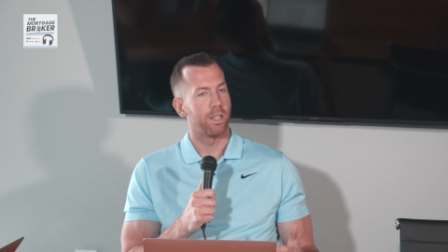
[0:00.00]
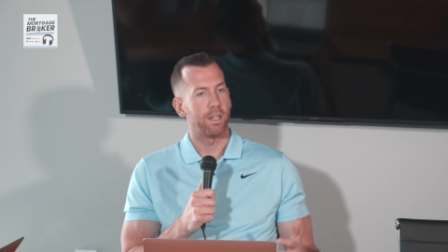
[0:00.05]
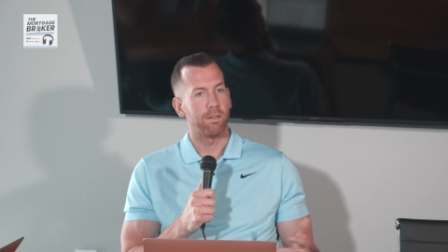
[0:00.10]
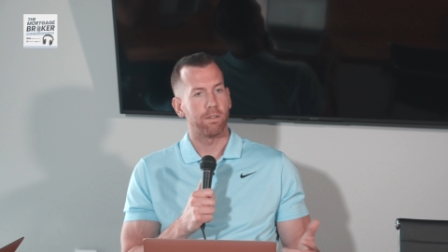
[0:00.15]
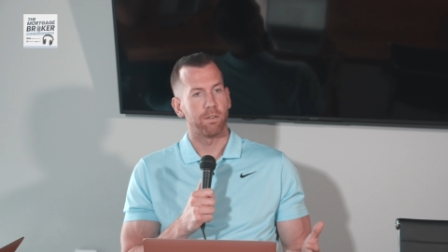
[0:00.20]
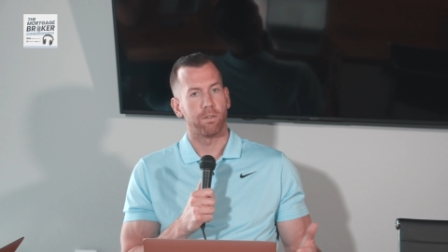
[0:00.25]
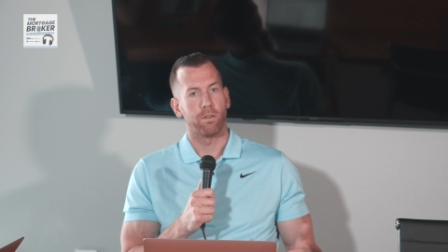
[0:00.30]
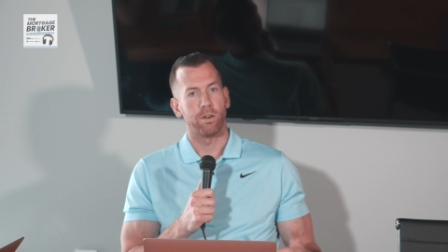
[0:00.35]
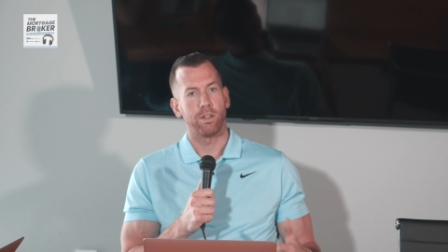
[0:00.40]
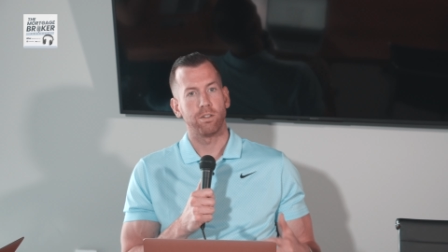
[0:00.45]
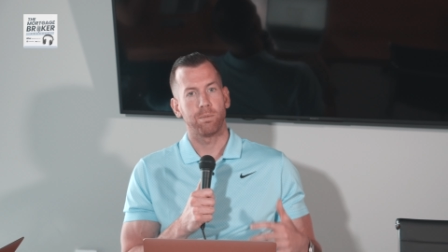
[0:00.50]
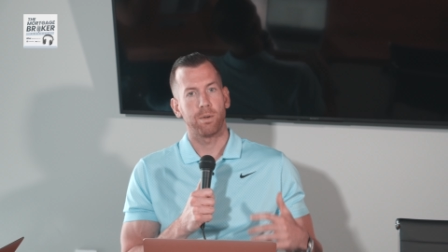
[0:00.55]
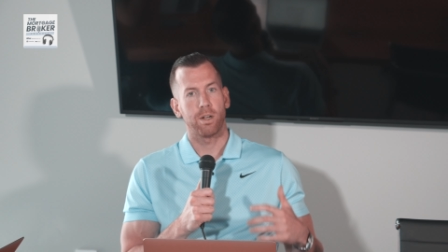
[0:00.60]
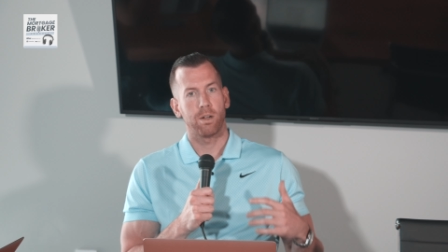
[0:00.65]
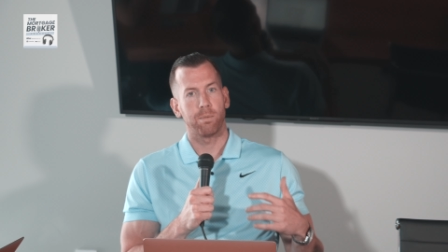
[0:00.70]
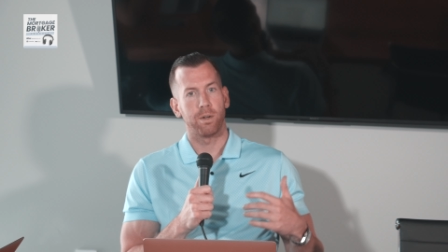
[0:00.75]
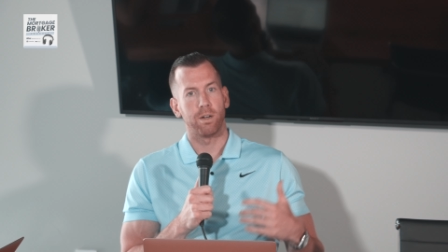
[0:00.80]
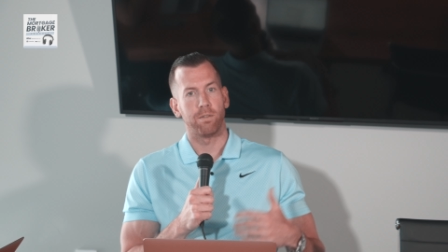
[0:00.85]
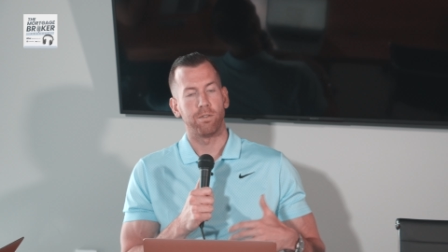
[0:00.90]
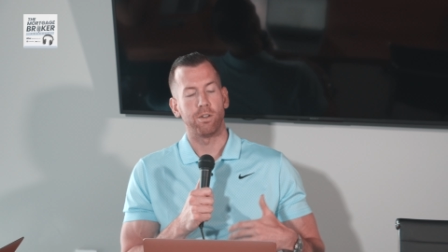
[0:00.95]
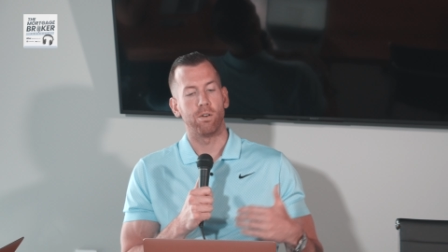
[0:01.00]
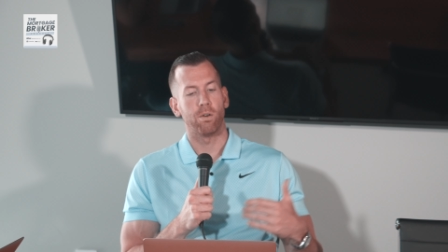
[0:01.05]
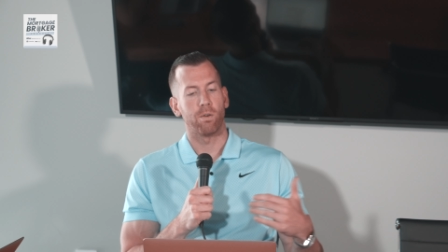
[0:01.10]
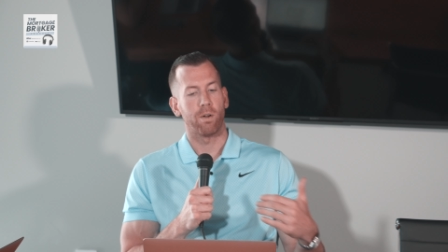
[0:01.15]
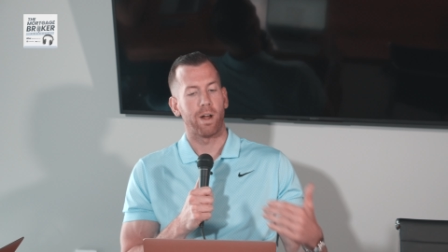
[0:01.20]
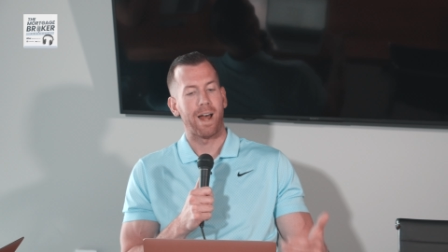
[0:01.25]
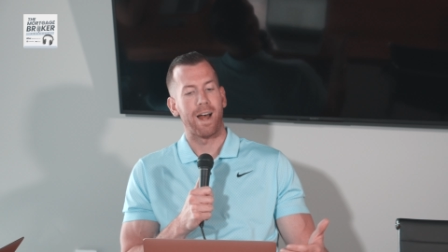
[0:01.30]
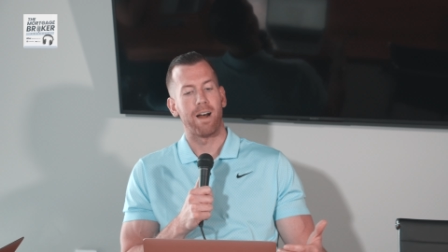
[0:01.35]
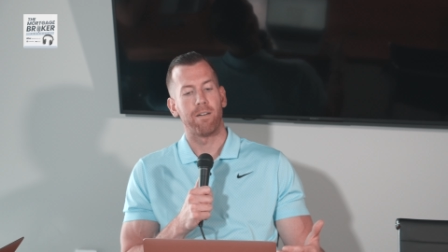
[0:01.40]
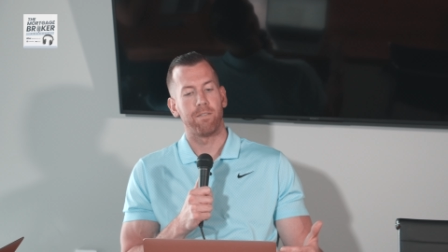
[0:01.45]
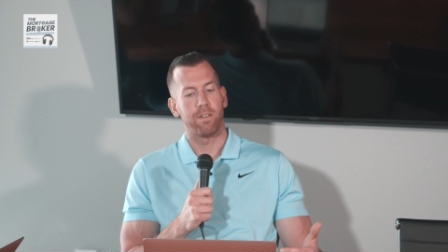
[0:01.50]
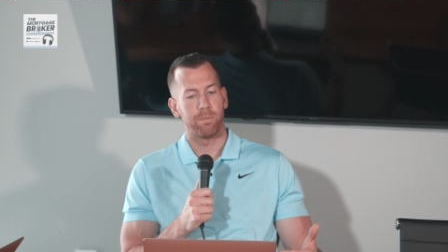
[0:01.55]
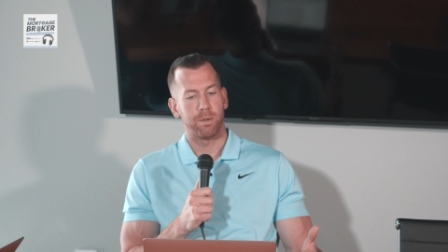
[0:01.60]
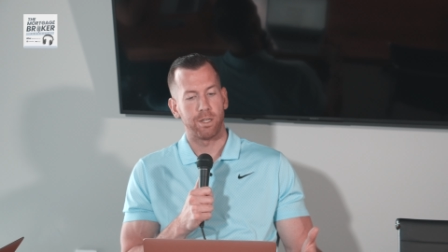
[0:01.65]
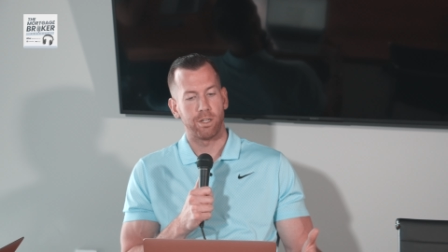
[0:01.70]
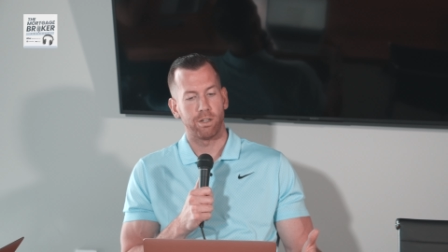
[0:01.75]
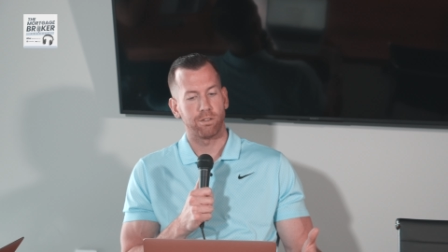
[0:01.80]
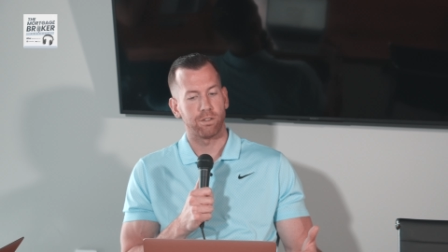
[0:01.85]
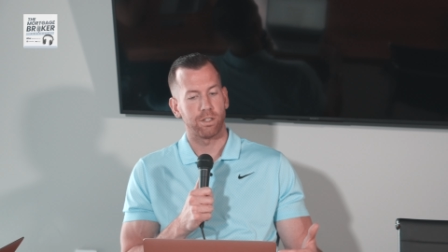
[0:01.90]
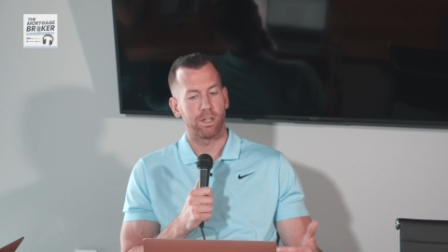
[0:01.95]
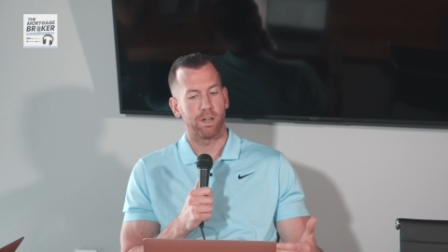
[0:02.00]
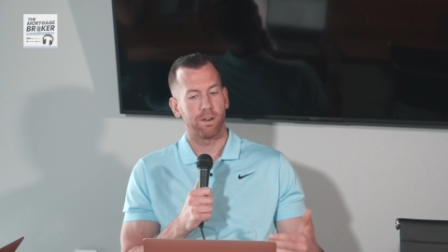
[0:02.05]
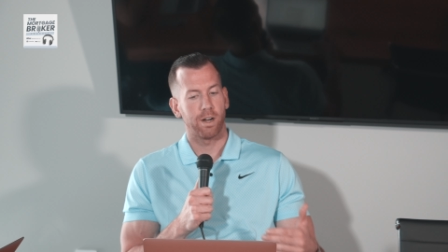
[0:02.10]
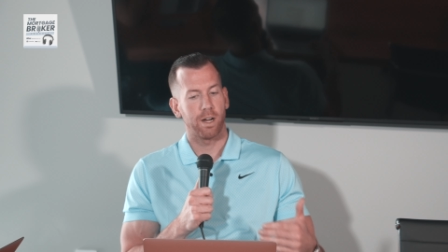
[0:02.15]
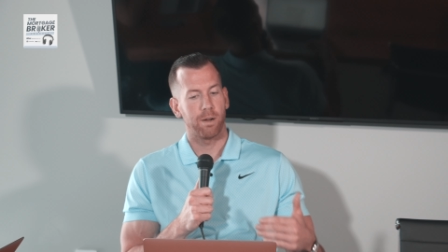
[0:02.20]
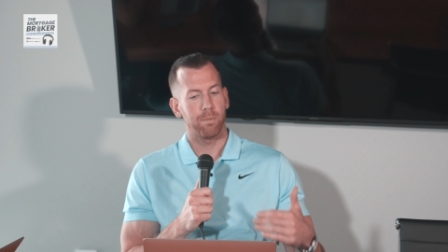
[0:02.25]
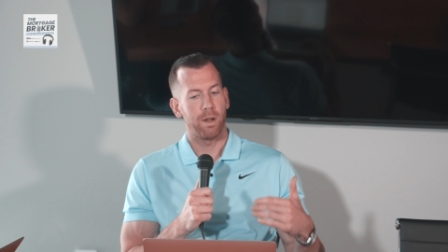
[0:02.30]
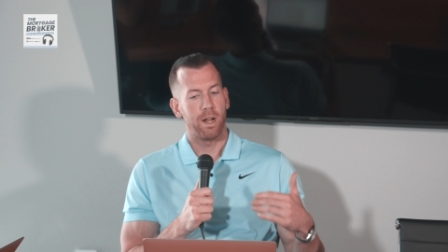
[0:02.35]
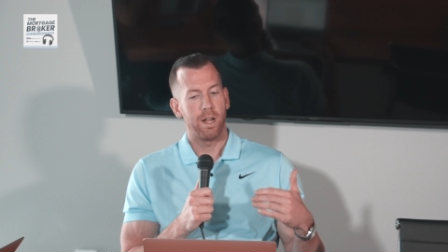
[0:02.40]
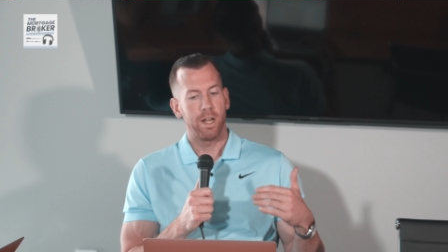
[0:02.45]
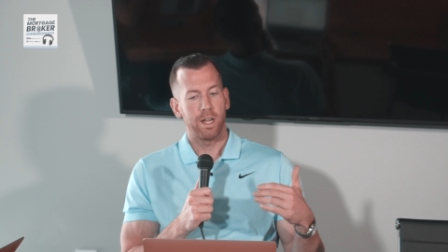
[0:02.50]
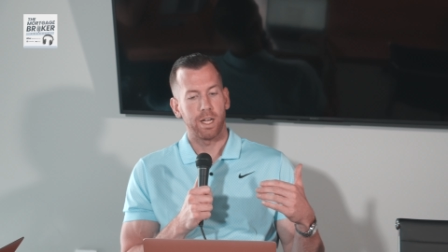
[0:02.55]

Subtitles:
leave a voicemail, but if you don't have them in your CRM,